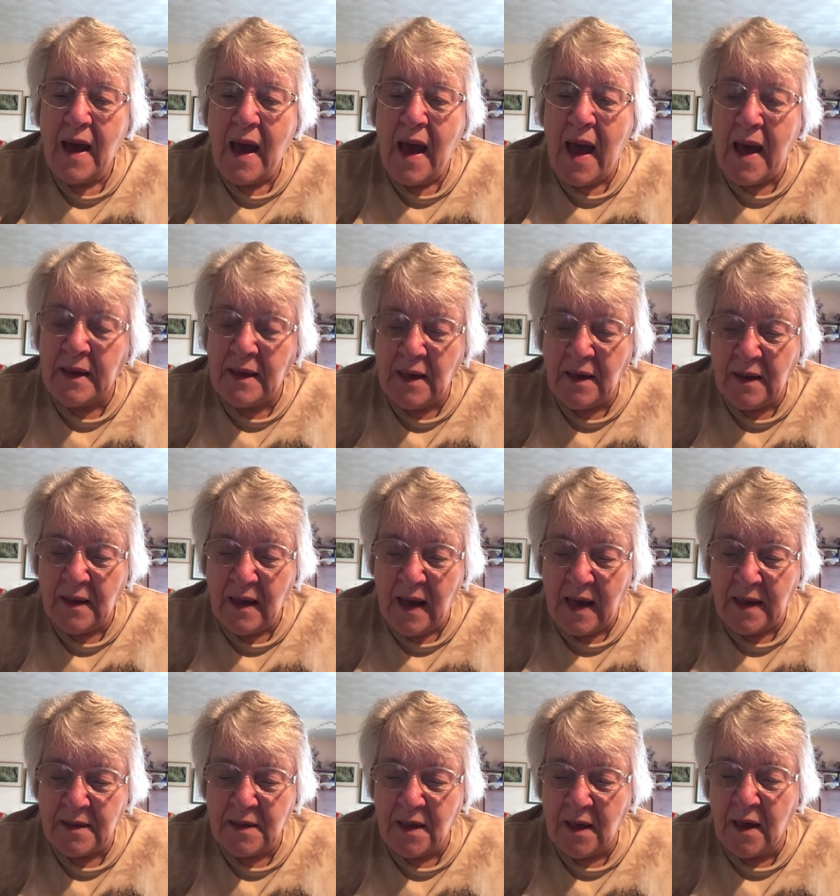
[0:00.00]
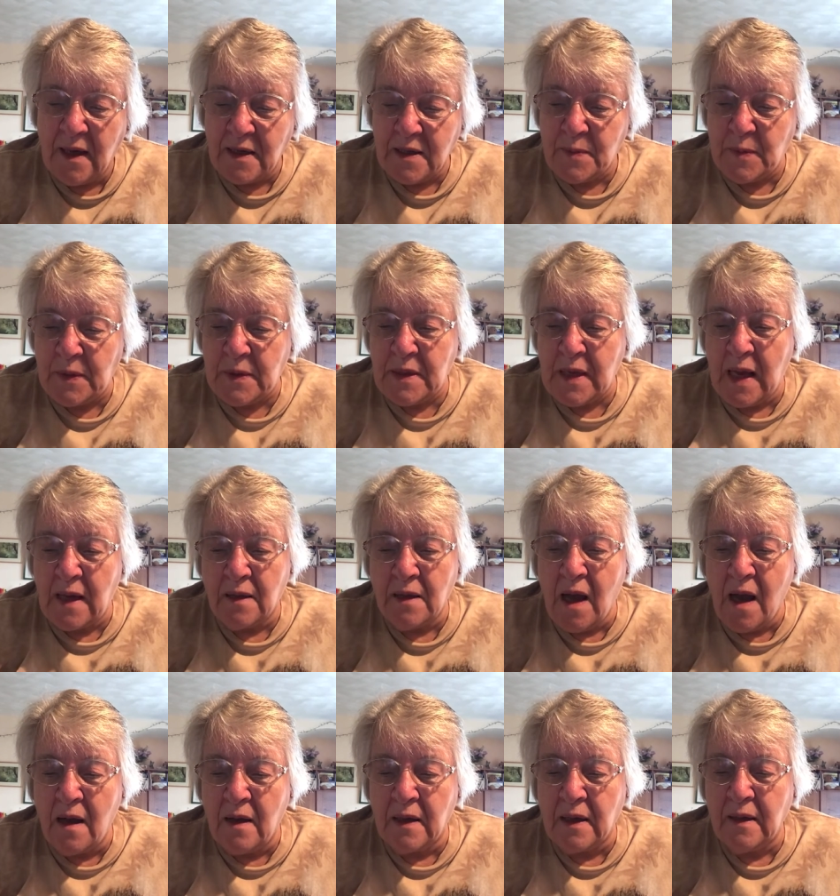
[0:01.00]
Hannah and her husband
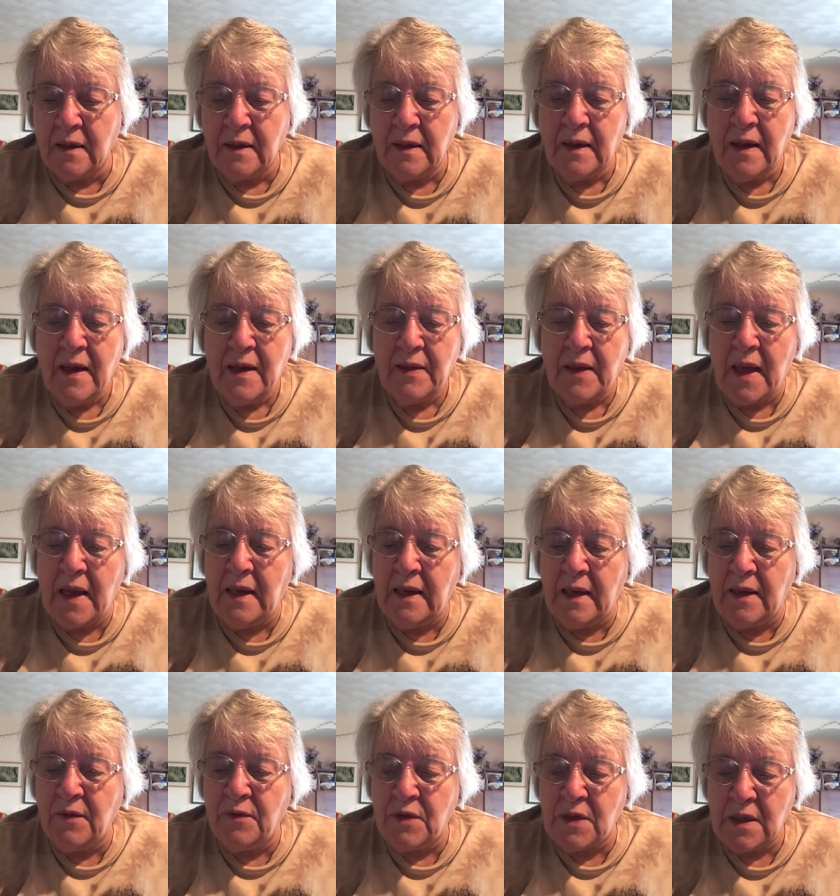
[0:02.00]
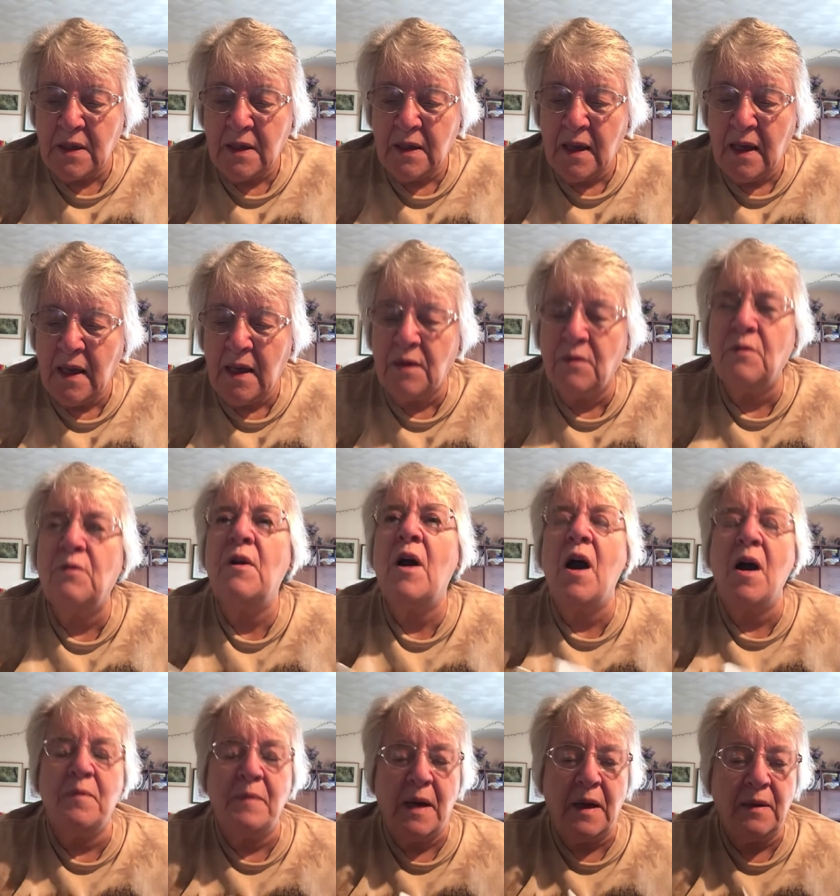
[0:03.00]
Elkanah, they lived in
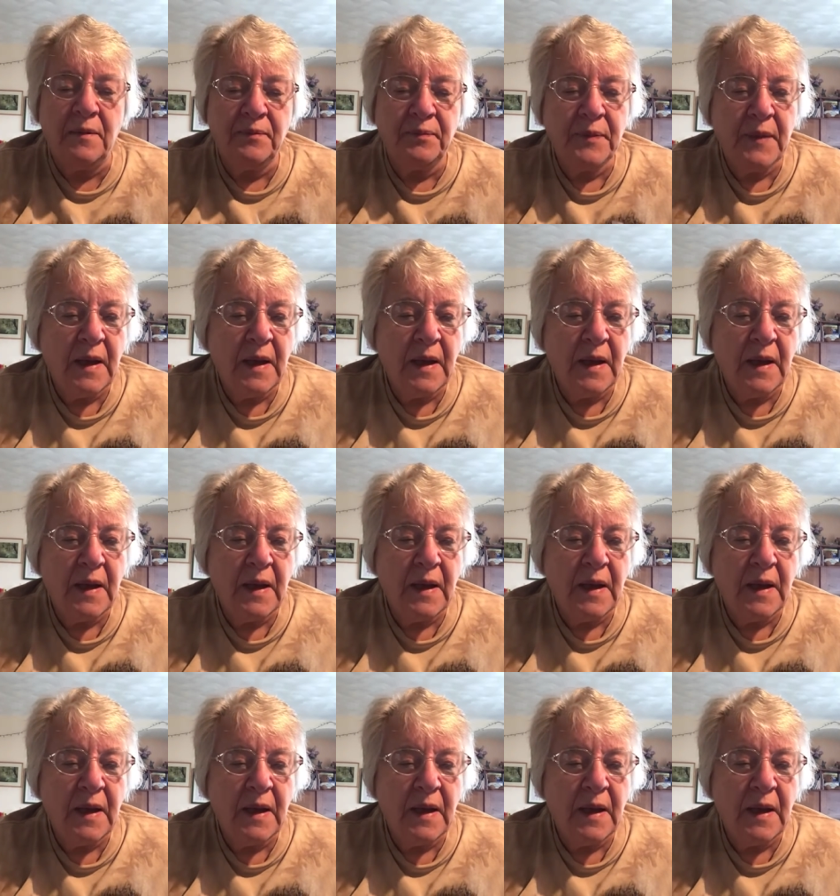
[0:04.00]
Ramah.